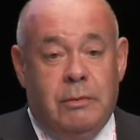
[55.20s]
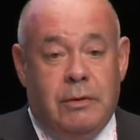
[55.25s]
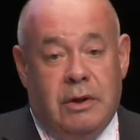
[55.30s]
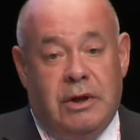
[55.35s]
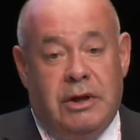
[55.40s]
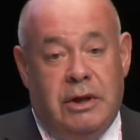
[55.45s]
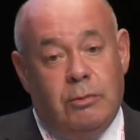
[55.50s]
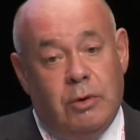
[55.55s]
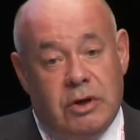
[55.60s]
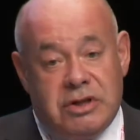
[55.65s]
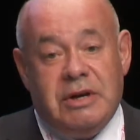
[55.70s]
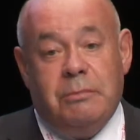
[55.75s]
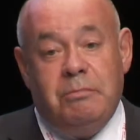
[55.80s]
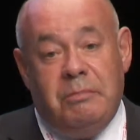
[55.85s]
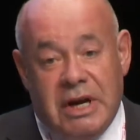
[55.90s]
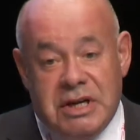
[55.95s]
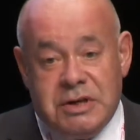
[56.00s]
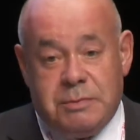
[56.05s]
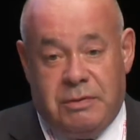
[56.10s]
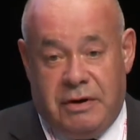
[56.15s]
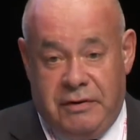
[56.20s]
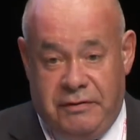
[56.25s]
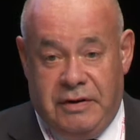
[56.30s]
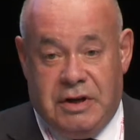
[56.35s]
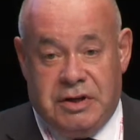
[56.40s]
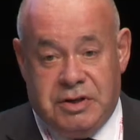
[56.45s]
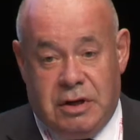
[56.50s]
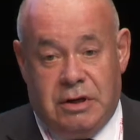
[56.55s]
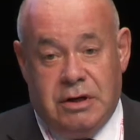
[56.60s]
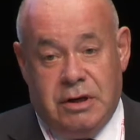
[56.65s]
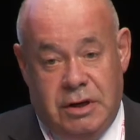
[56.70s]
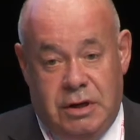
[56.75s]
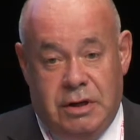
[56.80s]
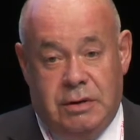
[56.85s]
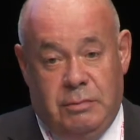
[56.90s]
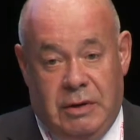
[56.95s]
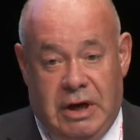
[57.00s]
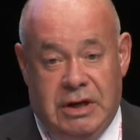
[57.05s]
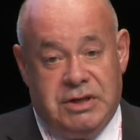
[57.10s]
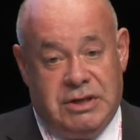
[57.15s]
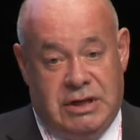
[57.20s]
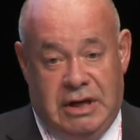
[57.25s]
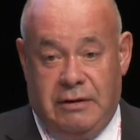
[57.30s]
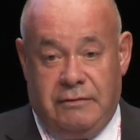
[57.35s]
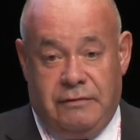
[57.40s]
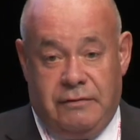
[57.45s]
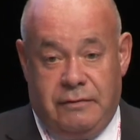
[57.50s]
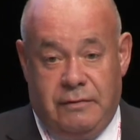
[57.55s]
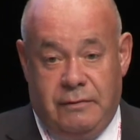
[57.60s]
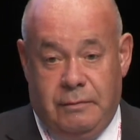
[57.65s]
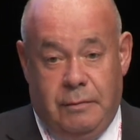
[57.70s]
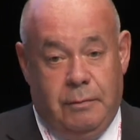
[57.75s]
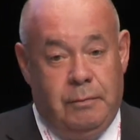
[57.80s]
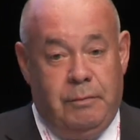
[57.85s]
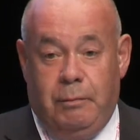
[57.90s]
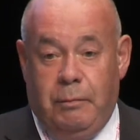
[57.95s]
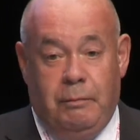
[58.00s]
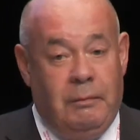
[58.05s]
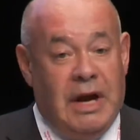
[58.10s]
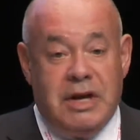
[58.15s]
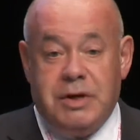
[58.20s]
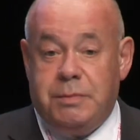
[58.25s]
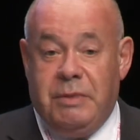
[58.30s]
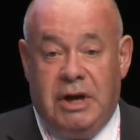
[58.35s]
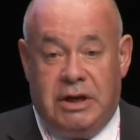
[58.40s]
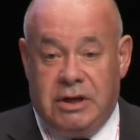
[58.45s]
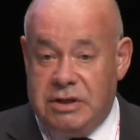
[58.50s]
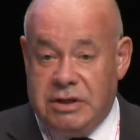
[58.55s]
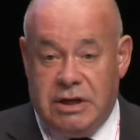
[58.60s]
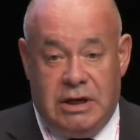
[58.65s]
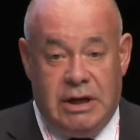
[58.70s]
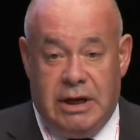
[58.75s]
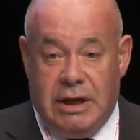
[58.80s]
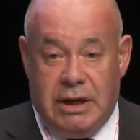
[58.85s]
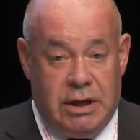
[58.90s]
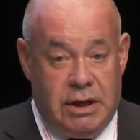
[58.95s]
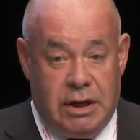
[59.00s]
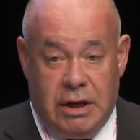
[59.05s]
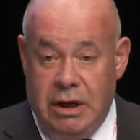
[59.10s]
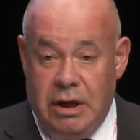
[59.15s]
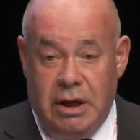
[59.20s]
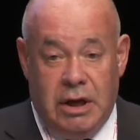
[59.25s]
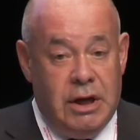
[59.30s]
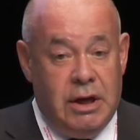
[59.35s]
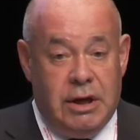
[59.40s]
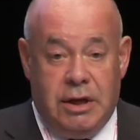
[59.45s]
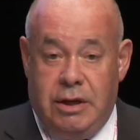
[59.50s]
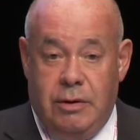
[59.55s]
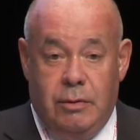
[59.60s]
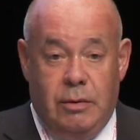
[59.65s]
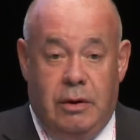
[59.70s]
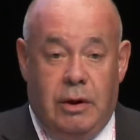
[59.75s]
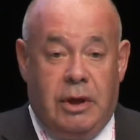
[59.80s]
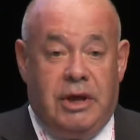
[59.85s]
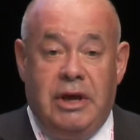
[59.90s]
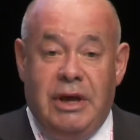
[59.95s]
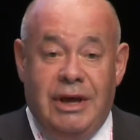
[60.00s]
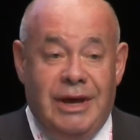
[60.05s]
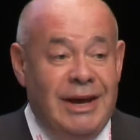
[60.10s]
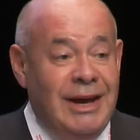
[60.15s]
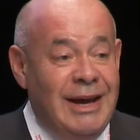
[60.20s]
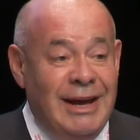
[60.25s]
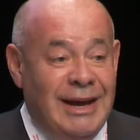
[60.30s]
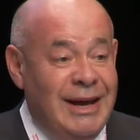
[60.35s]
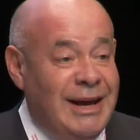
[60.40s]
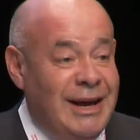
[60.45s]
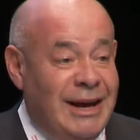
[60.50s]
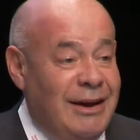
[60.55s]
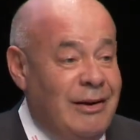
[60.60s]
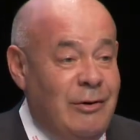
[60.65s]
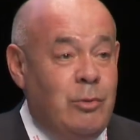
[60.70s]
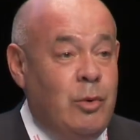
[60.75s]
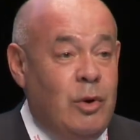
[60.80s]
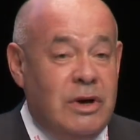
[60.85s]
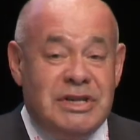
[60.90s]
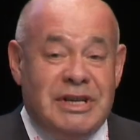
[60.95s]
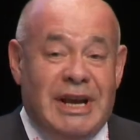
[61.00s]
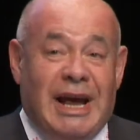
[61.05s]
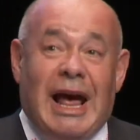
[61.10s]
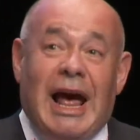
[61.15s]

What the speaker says: he was the best professor in my stuff, much better than I. He was